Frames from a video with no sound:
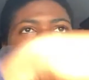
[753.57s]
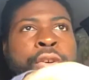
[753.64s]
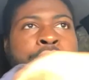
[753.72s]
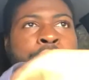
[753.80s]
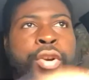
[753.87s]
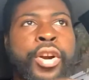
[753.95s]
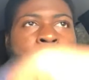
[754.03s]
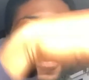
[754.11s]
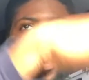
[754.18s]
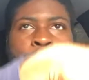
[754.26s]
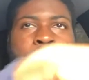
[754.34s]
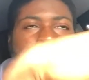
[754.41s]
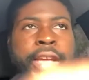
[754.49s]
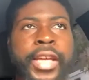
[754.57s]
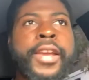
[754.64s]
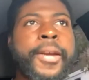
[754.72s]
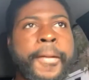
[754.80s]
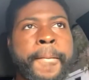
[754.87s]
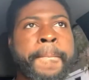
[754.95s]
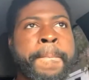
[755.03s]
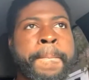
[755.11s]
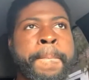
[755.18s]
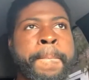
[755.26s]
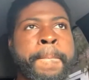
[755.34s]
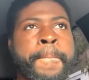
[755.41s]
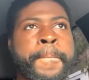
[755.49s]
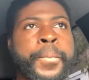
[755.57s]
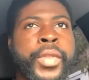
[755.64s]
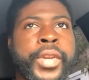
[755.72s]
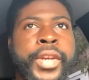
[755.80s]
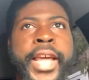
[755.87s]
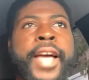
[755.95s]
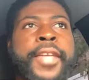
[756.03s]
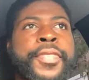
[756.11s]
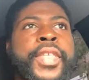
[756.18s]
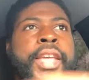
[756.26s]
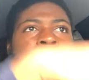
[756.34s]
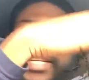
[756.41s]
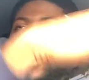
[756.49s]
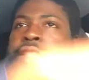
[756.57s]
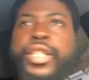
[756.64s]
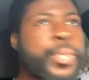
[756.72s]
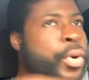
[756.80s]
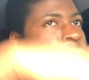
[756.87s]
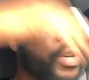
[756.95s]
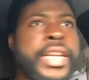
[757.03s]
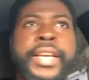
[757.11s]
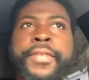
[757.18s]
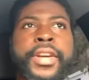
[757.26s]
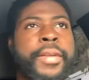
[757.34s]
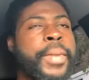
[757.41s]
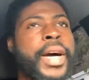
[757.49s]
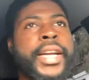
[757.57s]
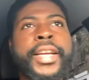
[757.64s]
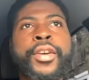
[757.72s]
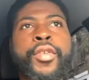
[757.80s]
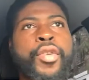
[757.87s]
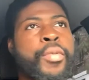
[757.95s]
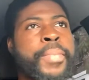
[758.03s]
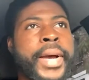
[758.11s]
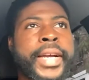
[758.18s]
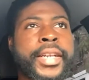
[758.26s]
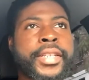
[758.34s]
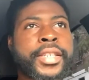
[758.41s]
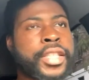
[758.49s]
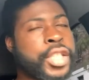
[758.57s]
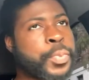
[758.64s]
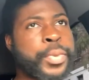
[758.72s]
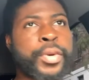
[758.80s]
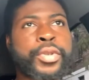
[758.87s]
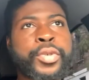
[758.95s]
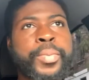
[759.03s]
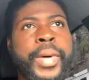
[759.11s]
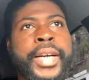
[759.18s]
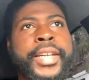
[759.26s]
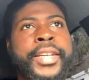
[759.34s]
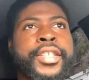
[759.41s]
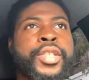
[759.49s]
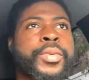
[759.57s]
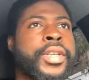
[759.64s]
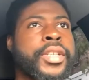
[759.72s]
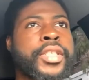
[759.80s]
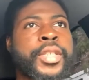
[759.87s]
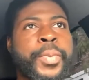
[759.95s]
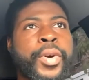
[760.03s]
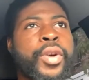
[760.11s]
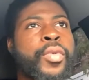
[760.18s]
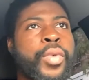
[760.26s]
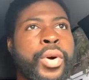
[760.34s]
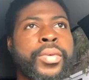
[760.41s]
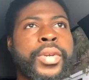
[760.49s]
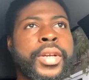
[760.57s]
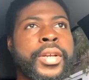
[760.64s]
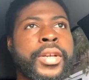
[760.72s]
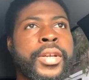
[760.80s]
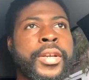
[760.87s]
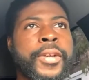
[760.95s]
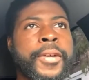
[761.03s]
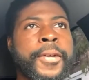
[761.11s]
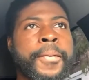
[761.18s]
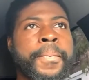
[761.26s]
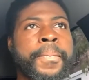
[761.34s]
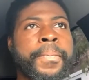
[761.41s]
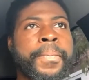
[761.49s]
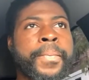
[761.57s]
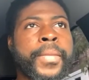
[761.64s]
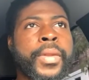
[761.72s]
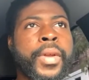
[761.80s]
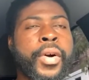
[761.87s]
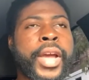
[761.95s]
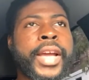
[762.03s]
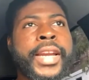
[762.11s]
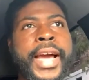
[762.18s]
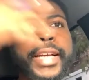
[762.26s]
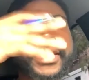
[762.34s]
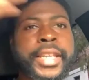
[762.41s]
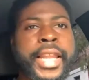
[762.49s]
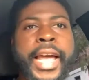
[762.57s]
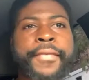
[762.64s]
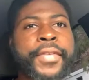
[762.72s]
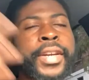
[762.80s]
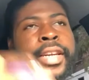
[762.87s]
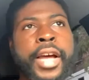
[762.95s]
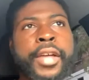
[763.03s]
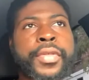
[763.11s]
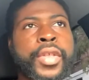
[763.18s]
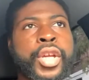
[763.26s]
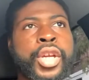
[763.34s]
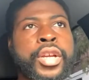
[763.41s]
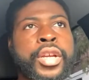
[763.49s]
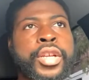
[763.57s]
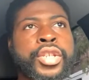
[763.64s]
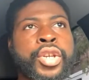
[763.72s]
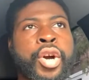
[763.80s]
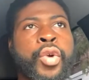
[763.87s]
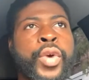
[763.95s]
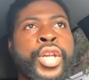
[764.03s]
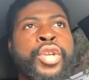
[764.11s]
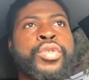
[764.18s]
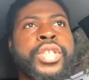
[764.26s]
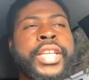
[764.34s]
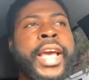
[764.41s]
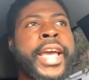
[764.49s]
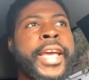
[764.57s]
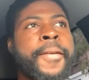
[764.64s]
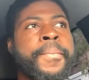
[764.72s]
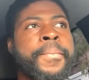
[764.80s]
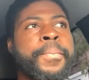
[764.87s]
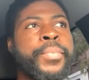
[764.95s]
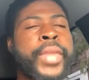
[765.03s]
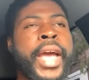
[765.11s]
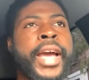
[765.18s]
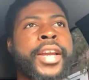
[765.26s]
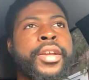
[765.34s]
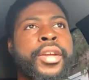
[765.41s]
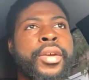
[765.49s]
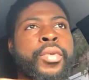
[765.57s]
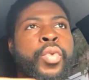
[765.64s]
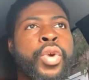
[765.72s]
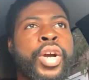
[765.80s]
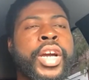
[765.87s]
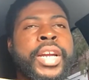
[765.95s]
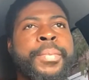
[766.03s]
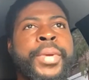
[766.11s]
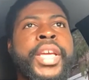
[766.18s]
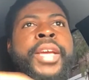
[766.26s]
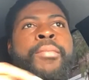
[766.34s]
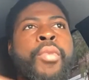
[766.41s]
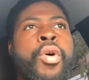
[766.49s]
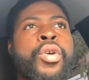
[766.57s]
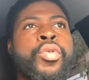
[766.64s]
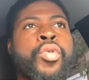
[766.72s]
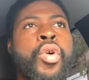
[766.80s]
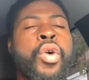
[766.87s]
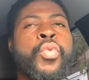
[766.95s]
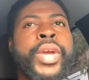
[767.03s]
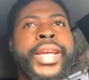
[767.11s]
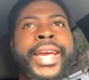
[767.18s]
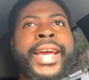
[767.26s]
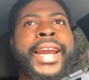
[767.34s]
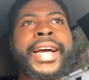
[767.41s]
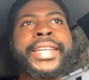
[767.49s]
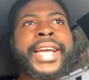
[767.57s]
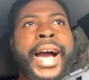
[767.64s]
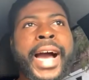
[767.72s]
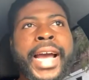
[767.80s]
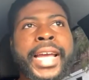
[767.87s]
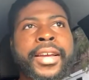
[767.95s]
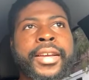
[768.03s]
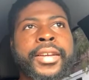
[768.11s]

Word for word: on the earth, dwelling here. Death is the spirit leaving the body and going back to the spiritual body in the, in the spirit world. Okay, that's life and death. So when you say that we're going to be immortal or we cannot die,